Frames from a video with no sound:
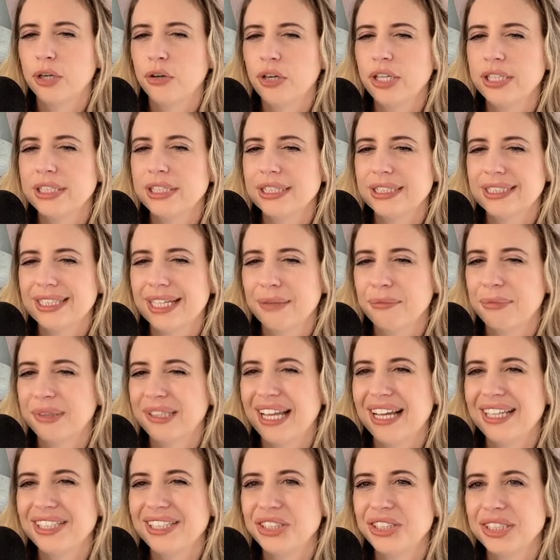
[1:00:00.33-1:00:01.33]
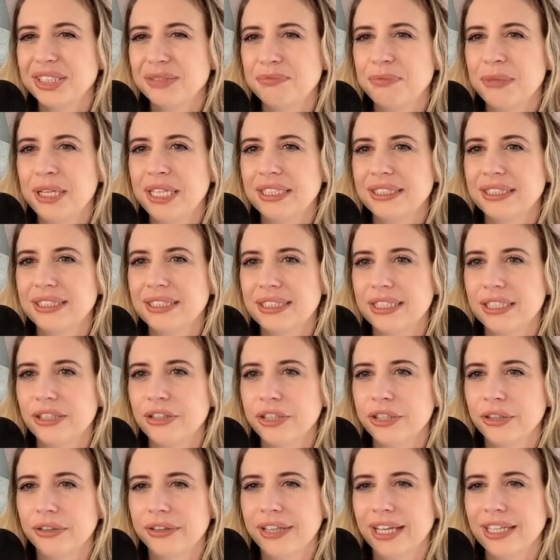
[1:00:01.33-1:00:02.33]
Chris is saying, but that's just
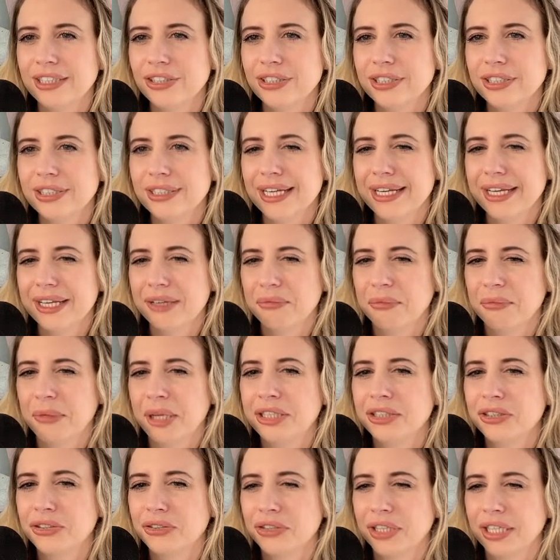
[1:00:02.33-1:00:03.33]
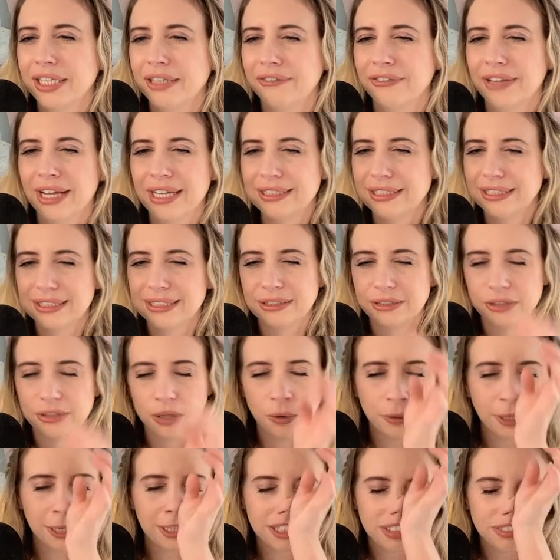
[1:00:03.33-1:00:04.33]
ministerial. That's just like administrative.
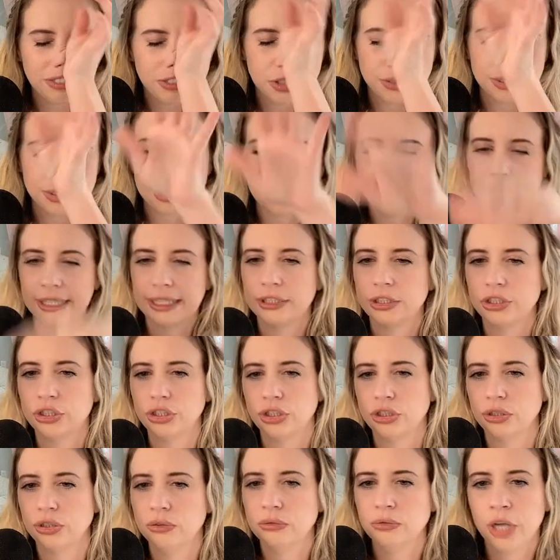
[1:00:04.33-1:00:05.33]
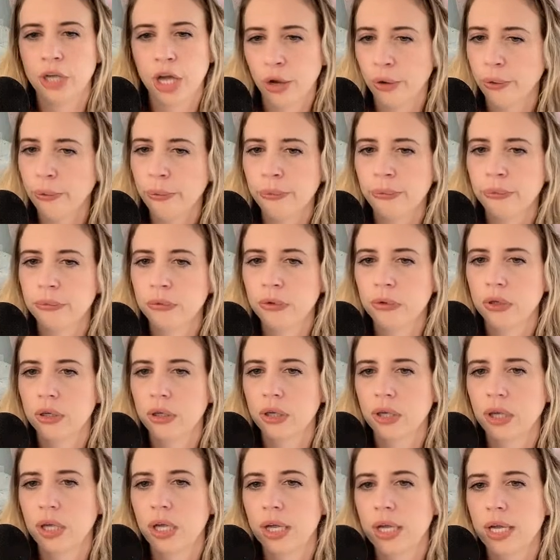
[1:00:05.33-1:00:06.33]
Don't let them use that against you. No.
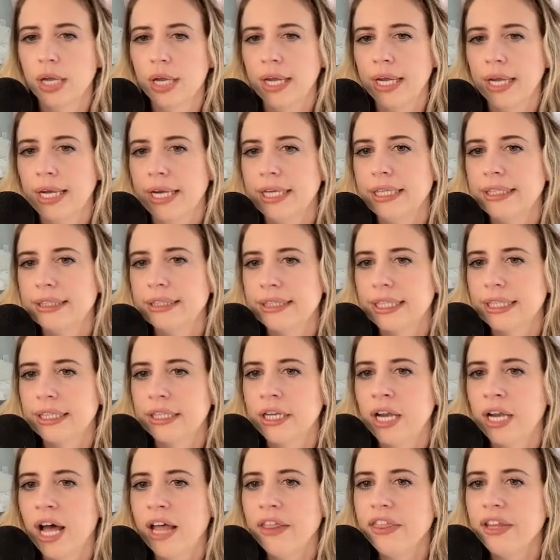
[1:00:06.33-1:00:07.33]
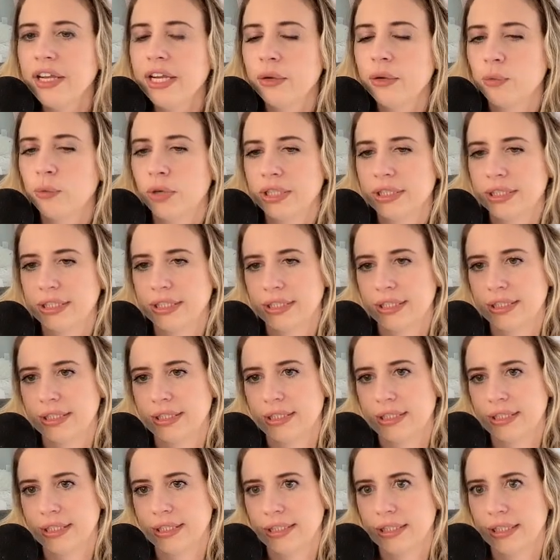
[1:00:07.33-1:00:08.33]
He said nothing in
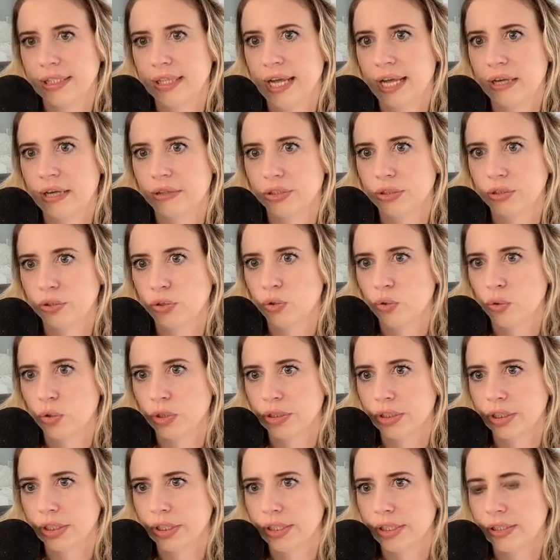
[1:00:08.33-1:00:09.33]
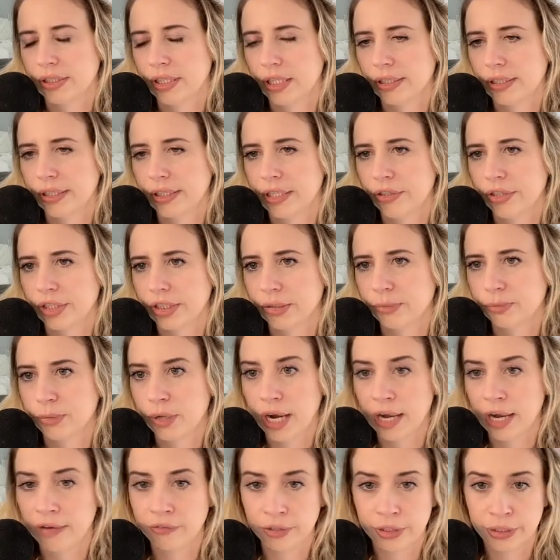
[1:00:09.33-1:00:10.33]
166 allows the court to conduct hearings
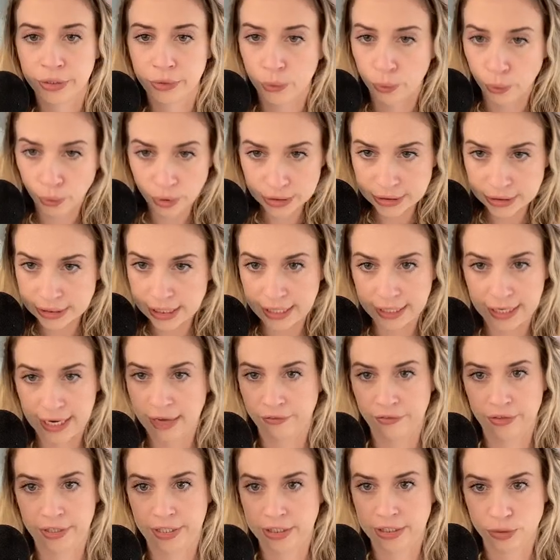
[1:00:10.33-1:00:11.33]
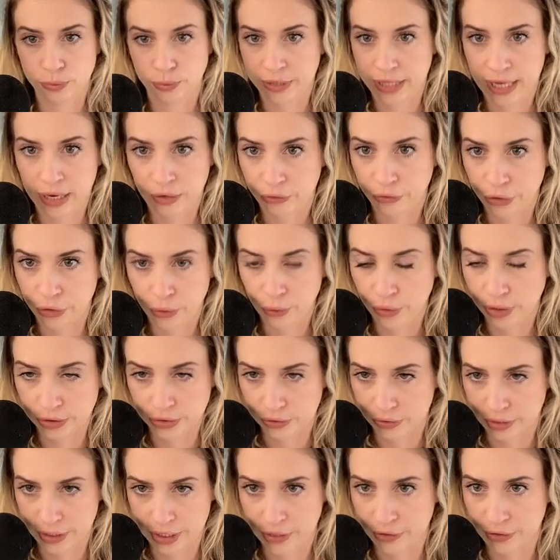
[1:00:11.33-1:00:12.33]
privately or take evidence without
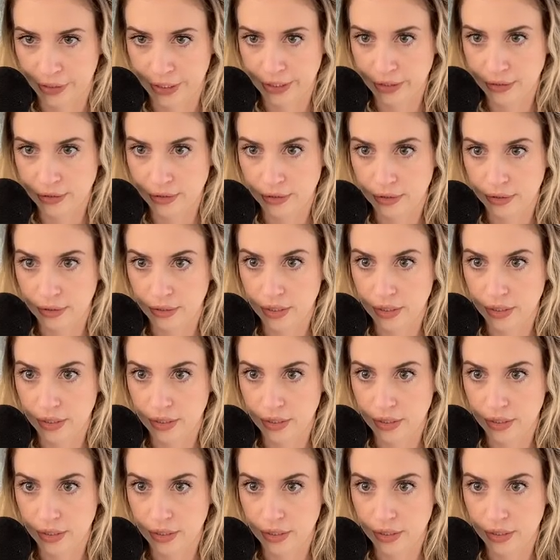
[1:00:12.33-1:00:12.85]
notice or hearing.